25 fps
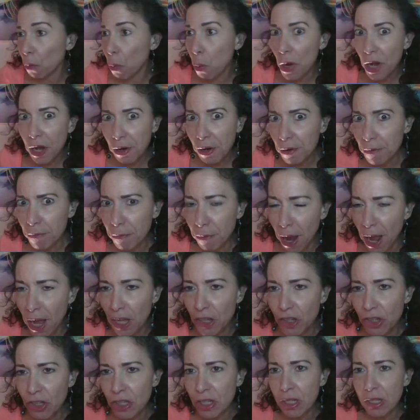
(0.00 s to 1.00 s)
weird
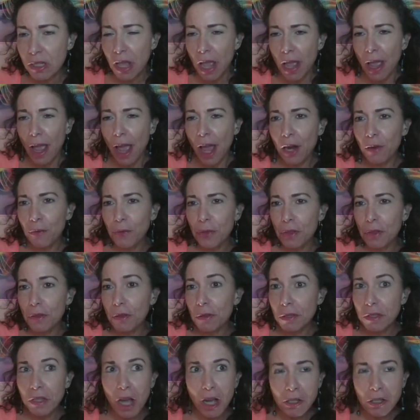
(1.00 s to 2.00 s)
rashes. And if
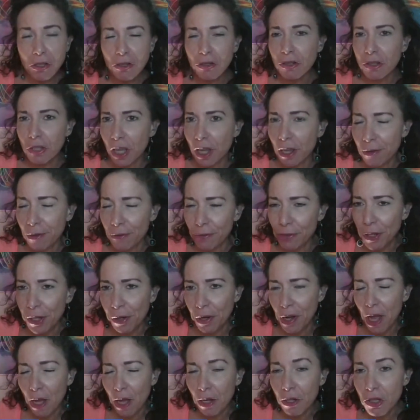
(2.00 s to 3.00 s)
the doctors can't
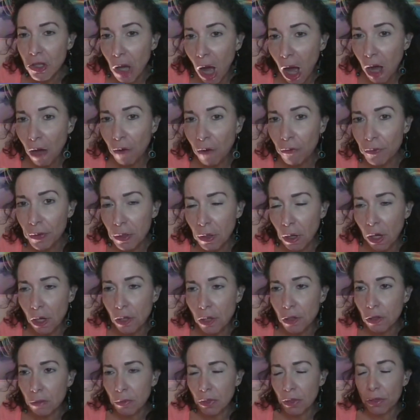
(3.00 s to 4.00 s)
figure it out, it's often
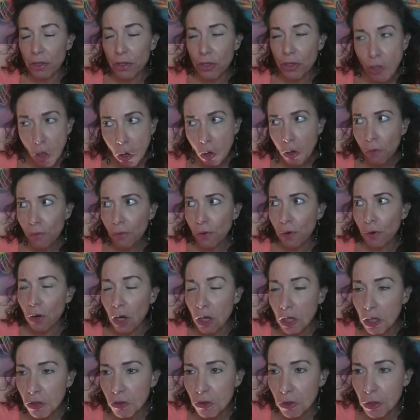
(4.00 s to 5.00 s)
autoimmune. There's over
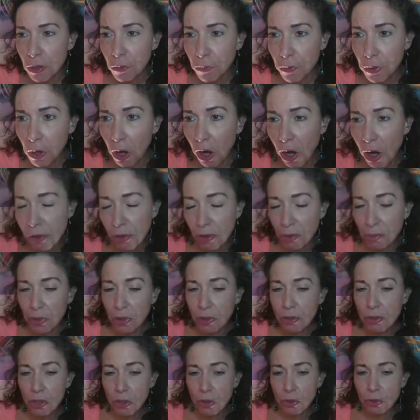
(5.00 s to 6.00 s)
100 different
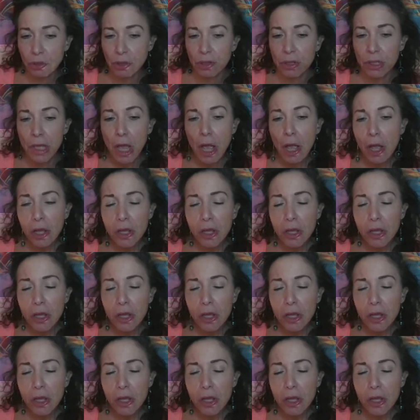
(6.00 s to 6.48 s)
autoimmune disorders.